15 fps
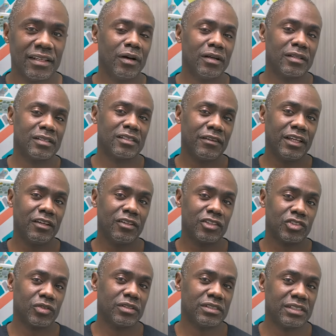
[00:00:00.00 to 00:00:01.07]
but the
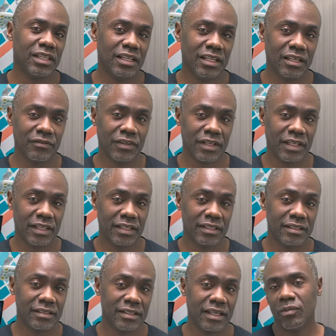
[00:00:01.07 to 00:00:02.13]
short and skinny of it
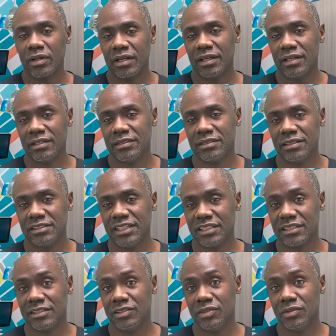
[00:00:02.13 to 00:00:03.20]
is what I
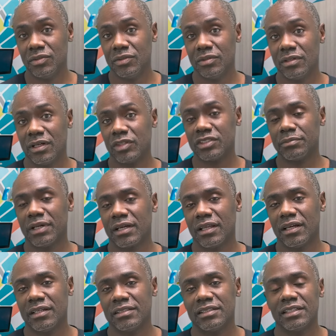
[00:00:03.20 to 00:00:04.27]
suggest to most of my
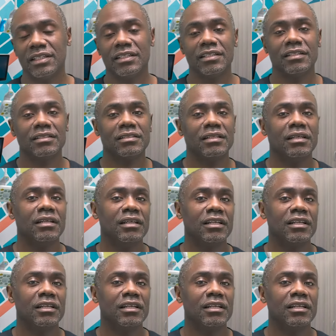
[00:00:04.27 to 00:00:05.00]
clients is